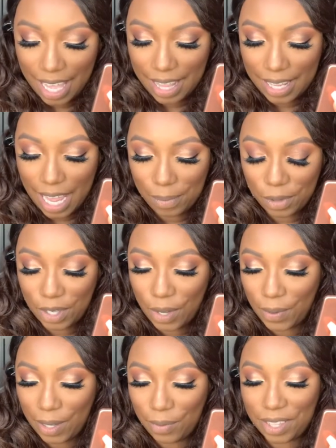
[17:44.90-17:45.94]
Now I'm gonna go
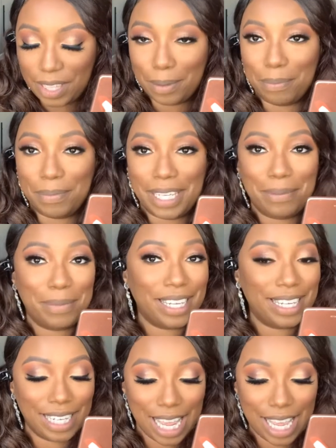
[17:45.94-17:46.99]
in with the
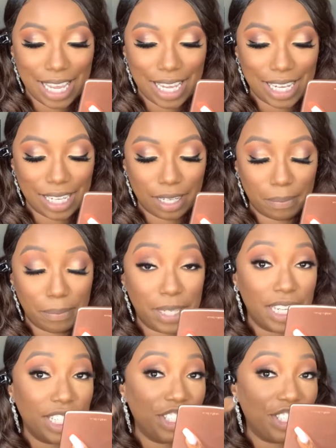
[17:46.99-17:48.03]
Beaming Blush.